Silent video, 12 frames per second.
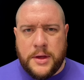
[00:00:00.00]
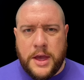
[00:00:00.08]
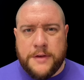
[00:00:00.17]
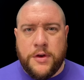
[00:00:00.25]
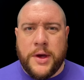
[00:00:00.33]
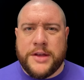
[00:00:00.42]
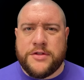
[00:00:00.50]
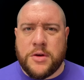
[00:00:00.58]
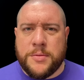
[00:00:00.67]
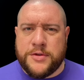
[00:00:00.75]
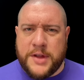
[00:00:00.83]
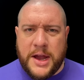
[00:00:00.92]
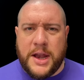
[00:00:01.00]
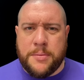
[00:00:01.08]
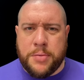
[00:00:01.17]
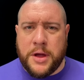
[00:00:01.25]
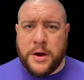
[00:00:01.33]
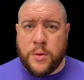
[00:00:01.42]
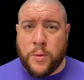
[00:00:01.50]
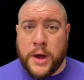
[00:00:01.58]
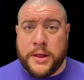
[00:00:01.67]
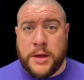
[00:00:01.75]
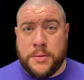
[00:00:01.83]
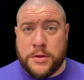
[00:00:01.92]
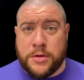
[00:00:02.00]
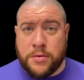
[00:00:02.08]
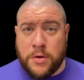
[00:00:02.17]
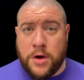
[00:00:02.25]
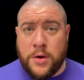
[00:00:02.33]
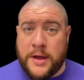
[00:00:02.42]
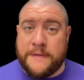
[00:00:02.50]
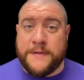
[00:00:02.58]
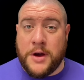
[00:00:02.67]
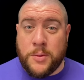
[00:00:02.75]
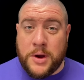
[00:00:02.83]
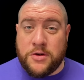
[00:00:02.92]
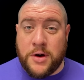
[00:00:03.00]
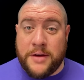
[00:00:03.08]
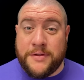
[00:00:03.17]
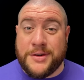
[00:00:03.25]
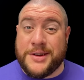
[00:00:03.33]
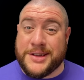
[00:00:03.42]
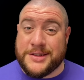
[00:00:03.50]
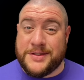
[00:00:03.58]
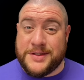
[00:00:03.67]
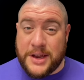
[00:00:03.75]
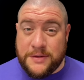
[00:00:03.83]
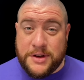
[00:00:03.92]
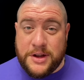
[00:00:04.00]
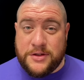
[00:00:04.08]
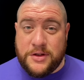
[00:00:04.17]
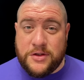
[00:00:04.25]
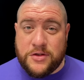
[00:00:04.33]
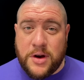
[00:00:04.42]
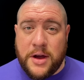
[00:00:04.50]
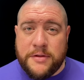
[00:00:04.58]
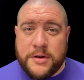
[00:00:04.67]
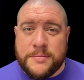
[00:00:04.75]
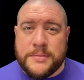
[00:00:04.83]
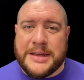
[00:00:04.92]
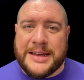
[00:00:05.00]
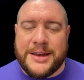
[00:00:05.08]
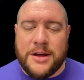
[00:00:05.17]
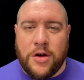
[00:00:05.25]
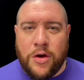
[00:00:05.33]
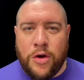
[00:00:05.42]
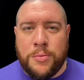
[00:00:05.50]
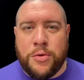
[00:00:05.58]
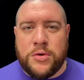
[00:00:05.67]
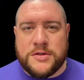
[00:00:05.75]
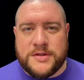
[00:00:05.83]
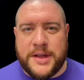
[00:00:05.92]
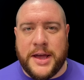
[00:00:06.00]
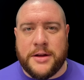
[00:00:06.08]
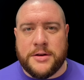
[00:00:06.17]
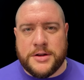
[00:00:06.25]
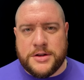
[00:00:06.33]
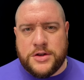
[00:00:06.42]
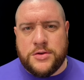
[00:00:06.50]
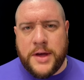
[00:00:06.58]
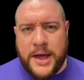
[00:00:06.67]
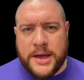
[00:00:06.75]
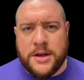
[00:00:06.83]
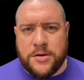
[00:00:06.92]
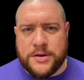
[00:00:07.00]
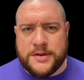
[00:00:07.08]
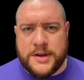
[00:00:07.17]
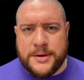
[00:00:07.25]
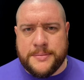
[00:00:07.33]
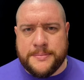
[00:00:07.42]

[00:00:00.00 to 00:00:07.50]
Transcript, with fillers: If you ask almost any player why they would throw a fairway driver instead of a distance driver, it all boils down to accuracy.